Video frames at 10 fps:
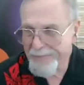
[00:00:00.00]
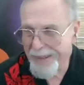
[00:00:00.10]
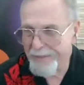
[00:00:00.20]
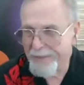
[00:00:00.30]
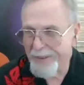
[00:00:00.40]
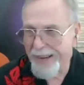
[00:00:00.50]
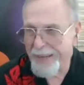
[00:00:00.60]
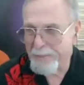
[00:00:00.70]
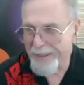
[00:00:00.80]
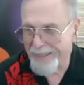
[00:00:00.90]
Even if I
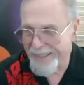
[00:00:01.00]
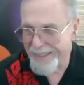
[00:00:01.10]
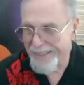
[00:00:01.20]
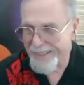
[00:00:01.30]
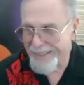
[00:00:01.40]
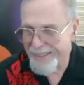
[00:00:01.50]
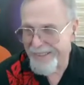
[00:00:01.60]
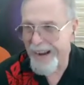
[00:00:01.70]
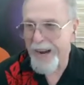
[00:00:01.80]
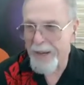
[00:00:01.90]
had a mental
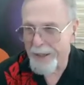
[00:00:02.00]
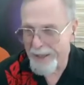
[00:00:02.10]
illness, I